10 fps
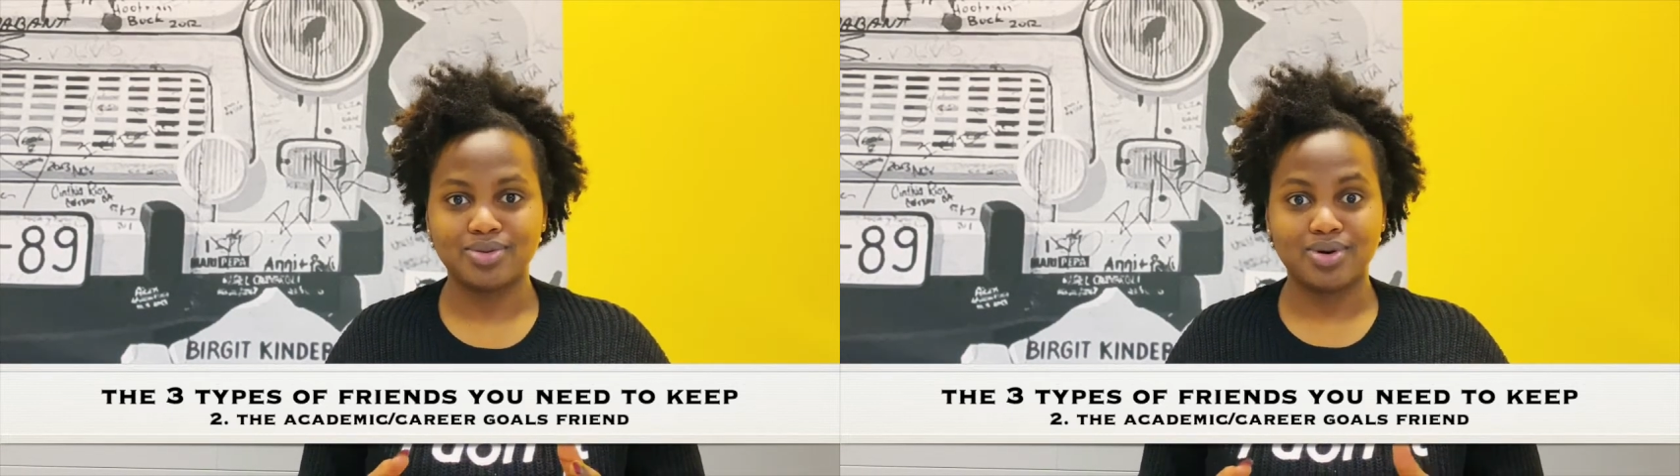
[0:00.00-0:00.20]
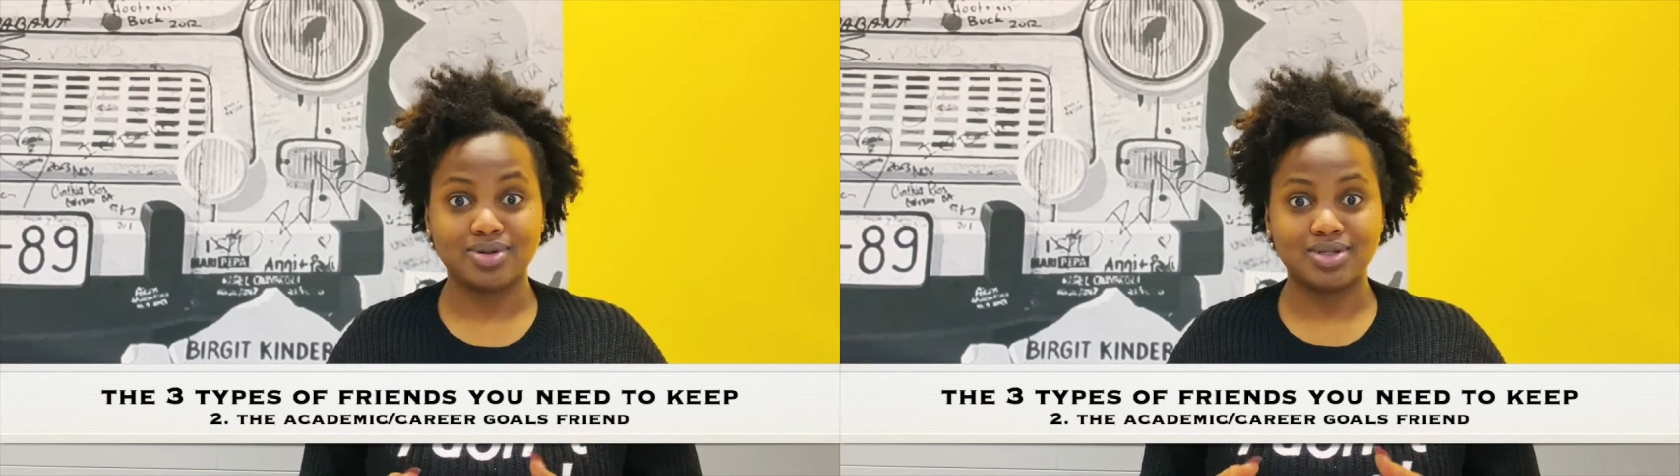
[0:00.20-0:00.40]

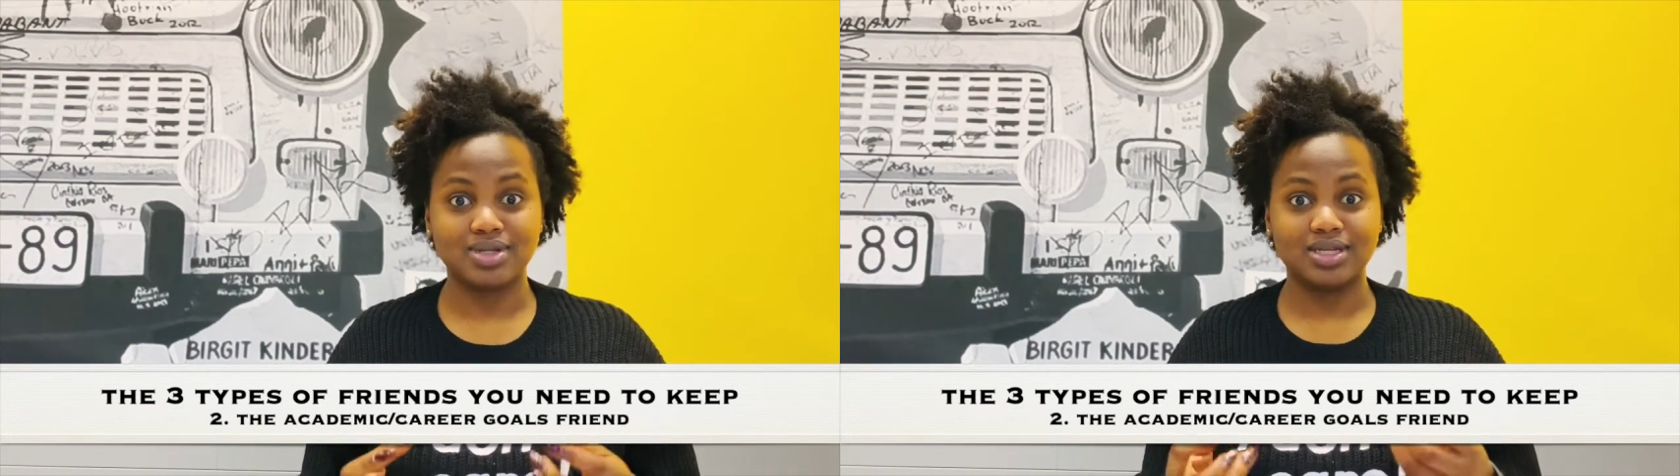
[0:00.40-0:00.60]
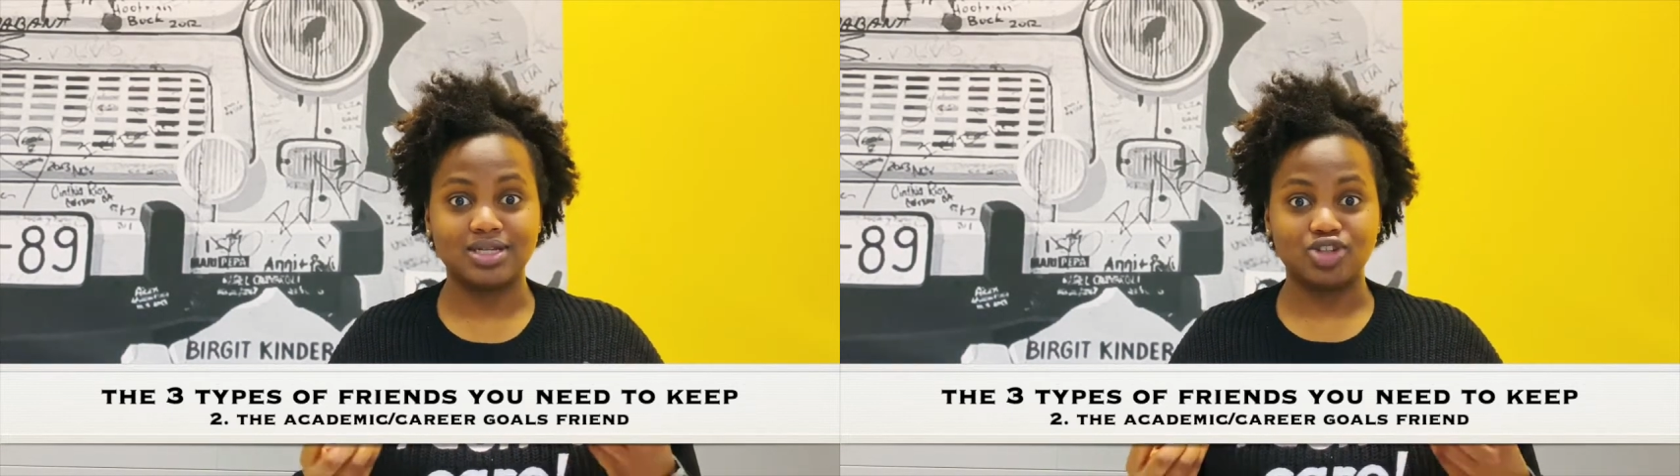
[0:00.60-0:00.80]

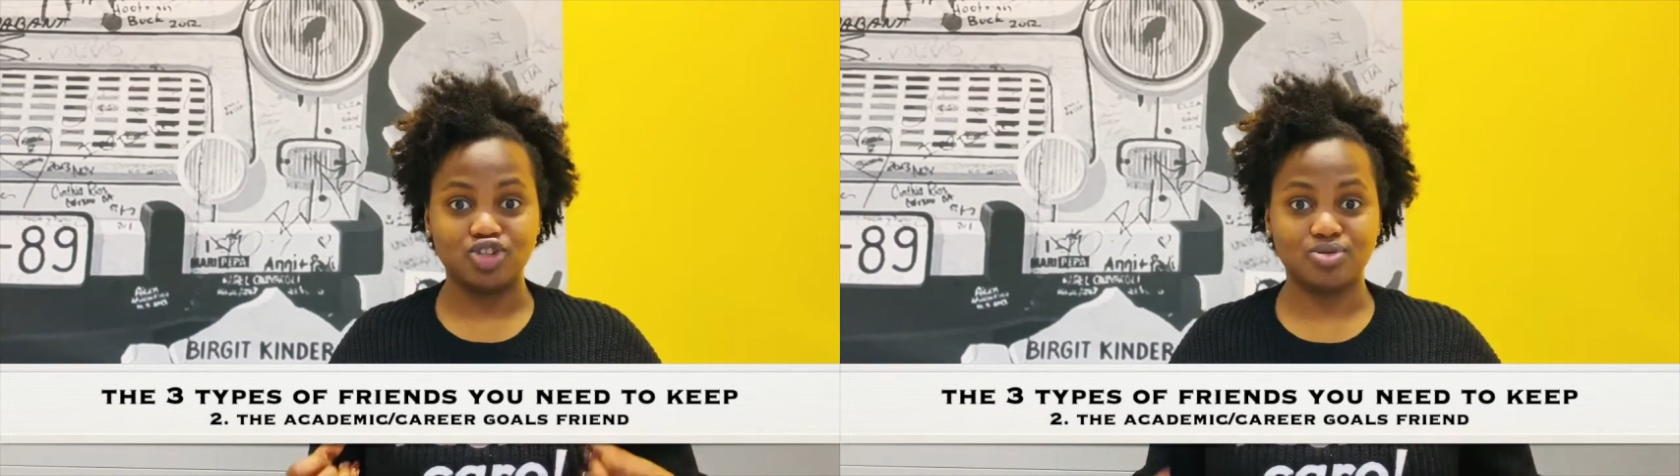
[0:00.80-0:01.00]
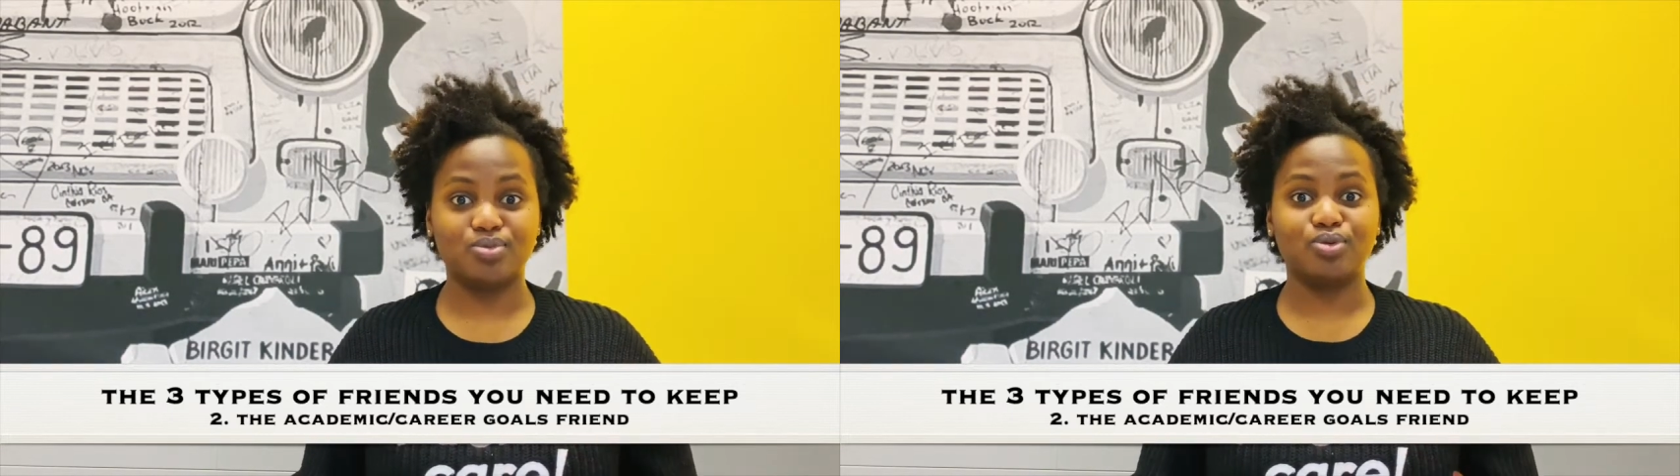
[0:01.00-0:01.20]
constantly is
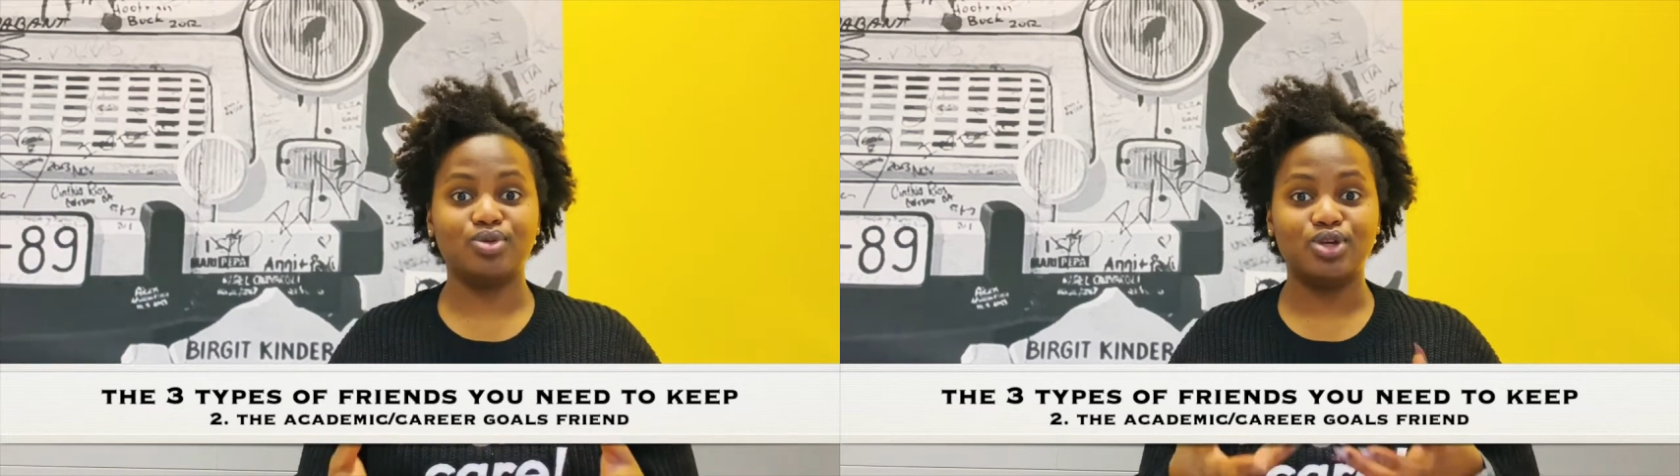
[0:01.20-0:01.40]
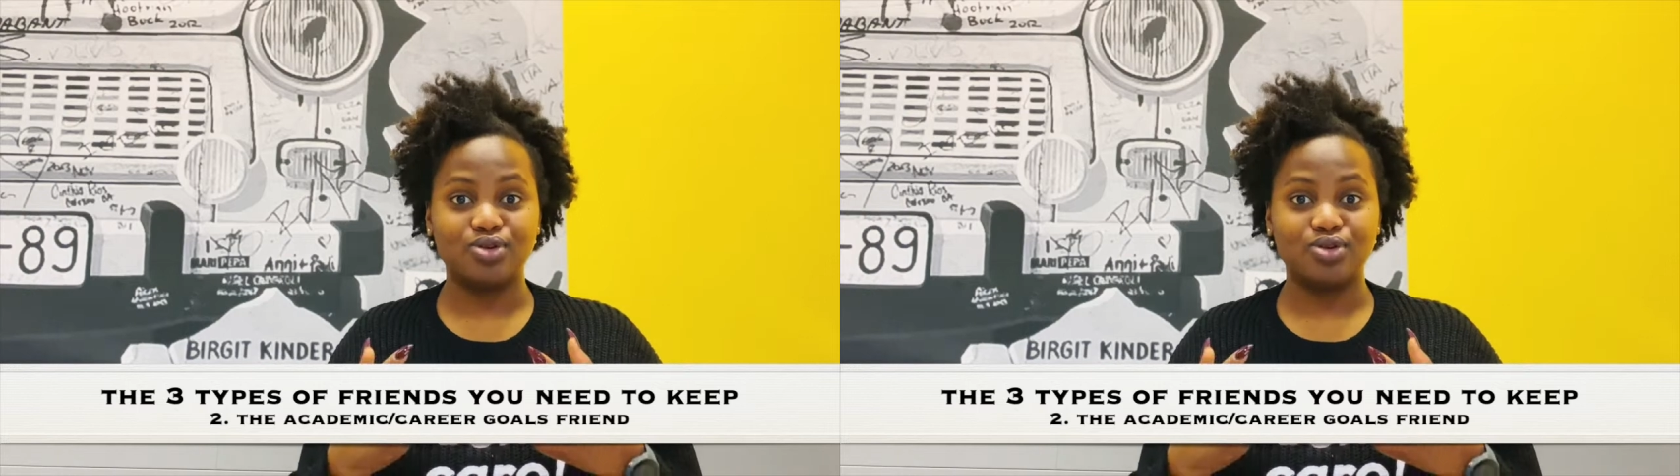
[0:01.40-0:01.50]
just pulling